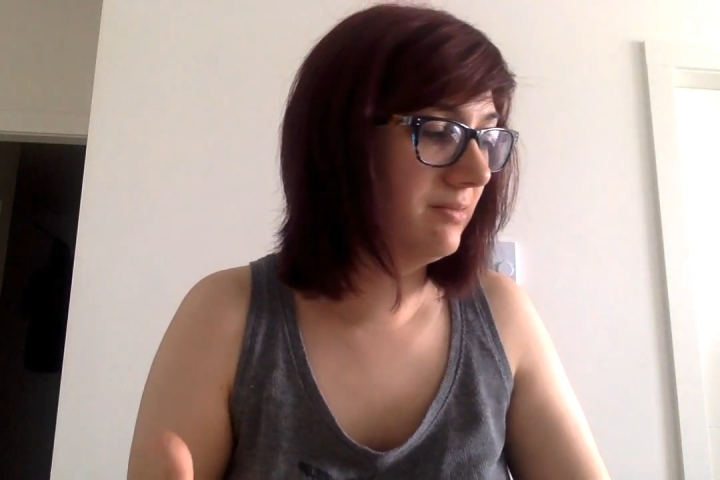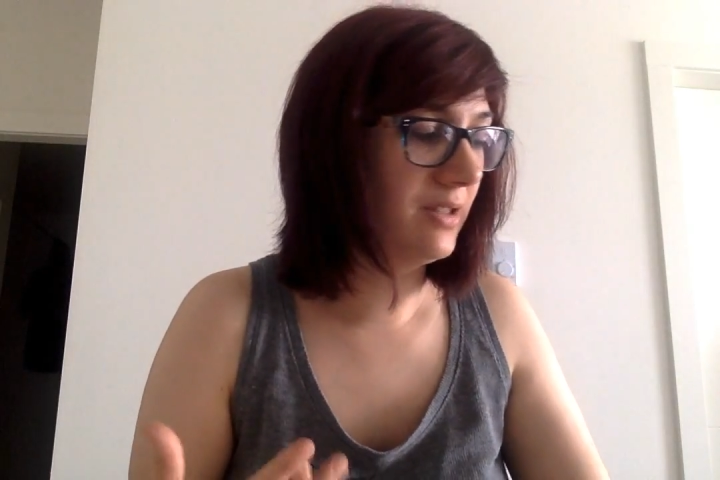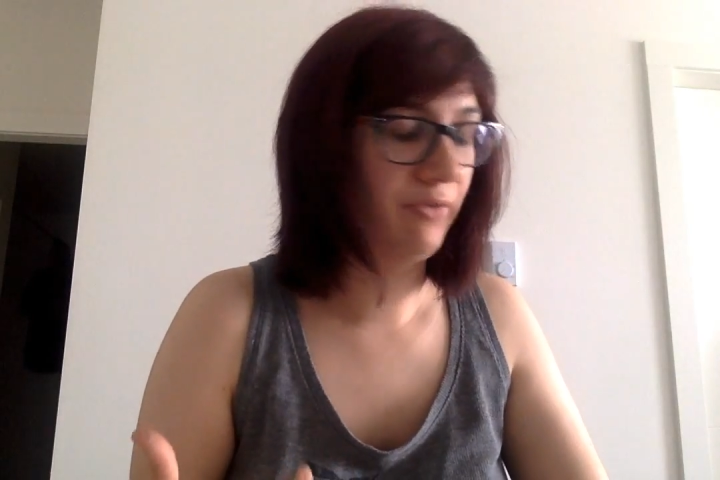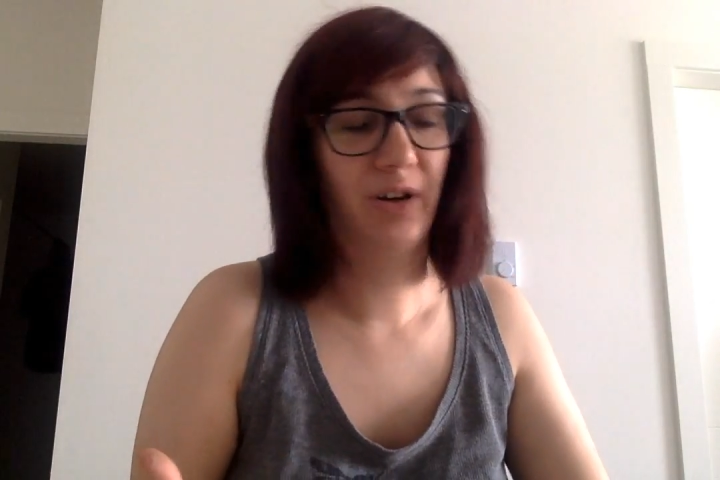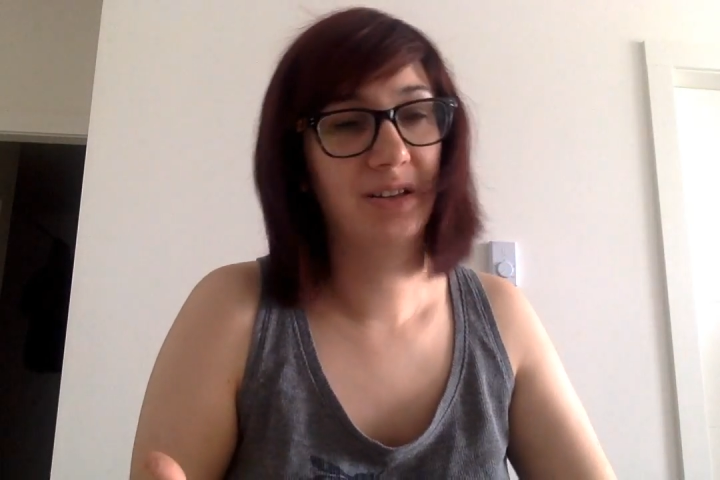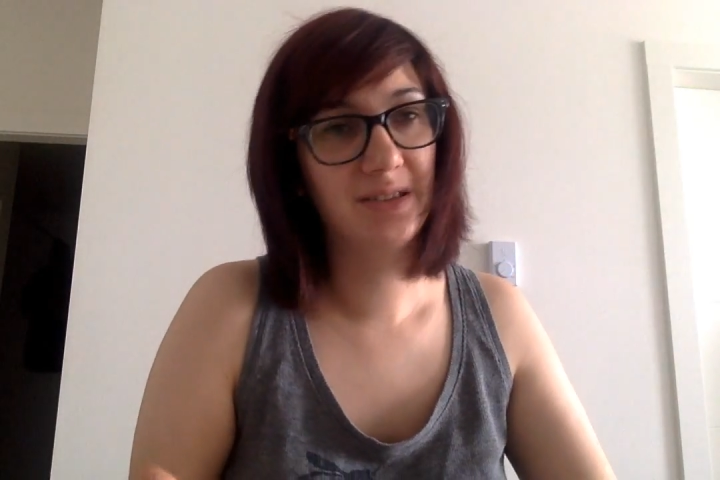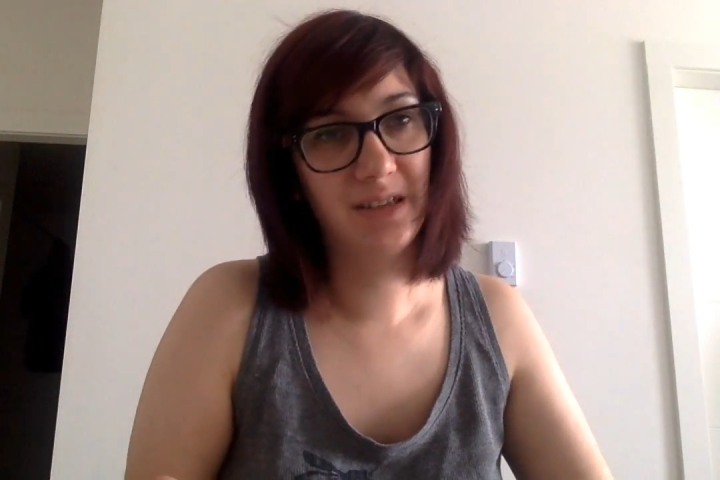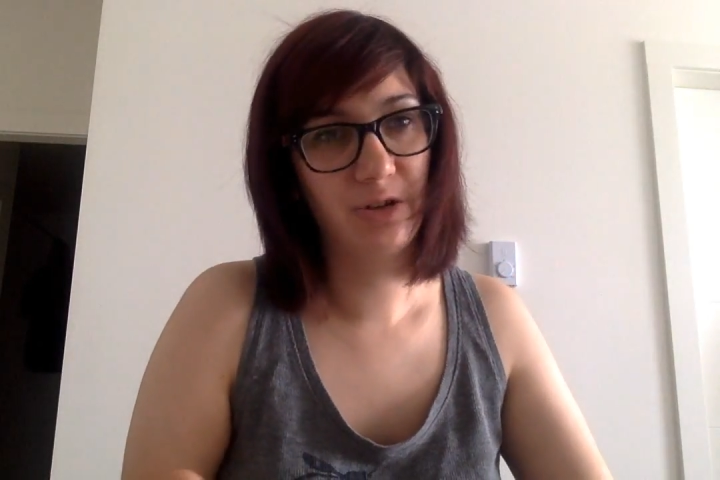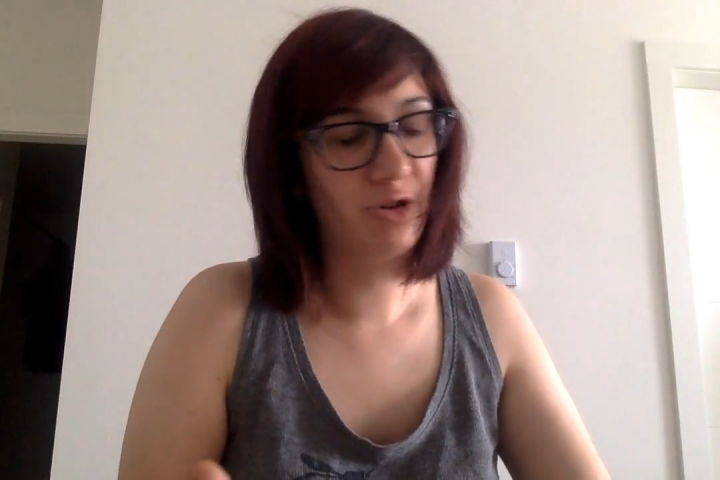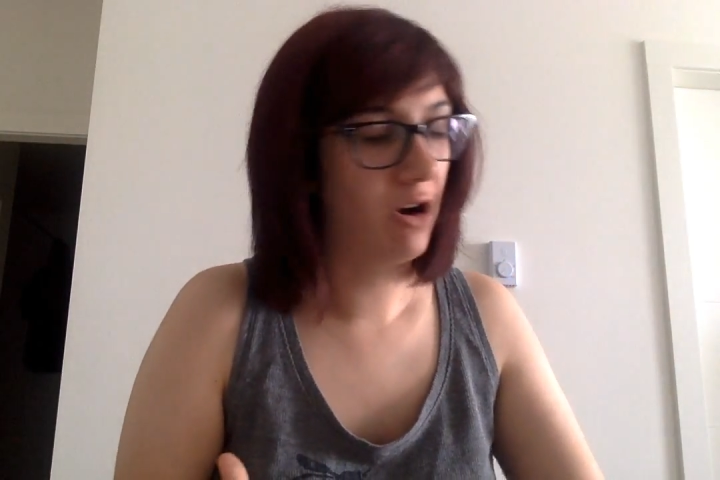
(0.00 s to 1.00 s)
difference
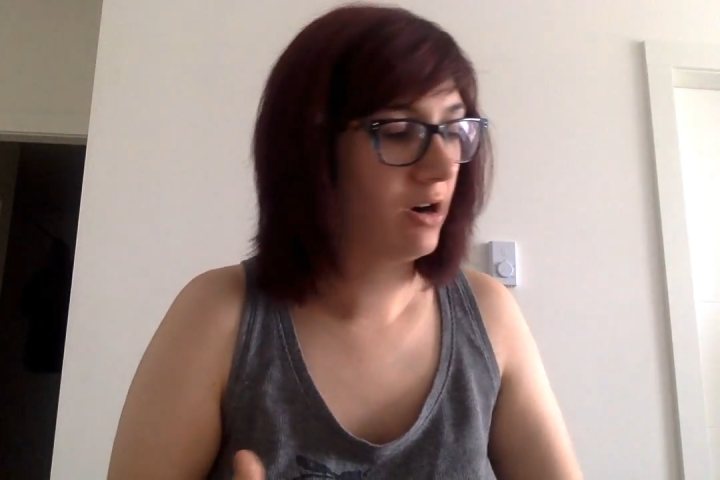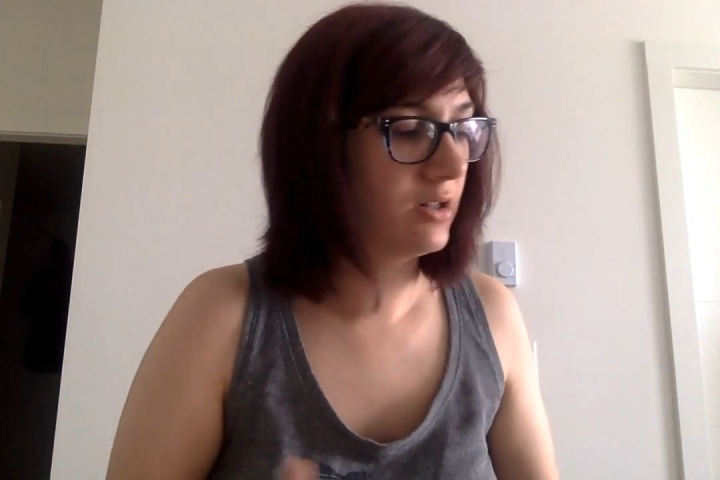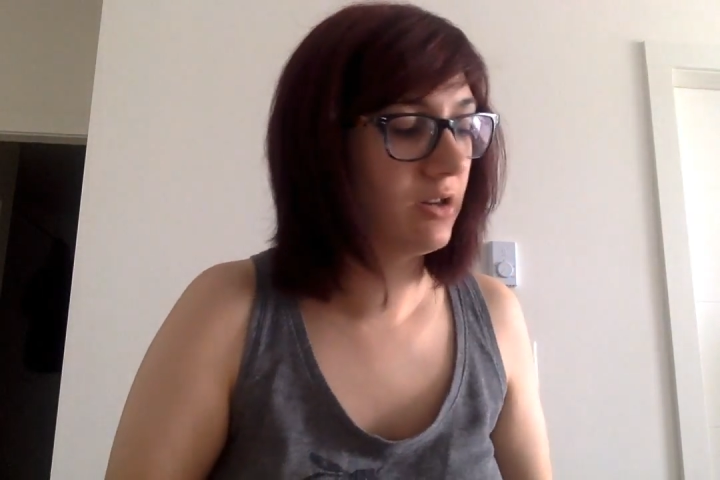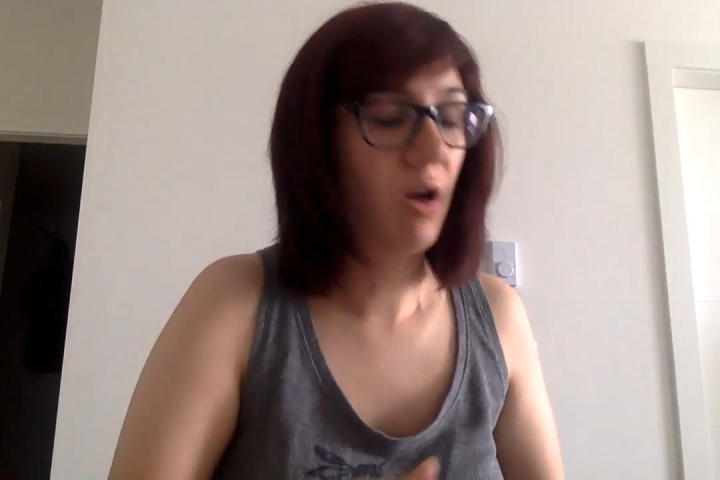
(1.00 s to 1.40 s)
in your art.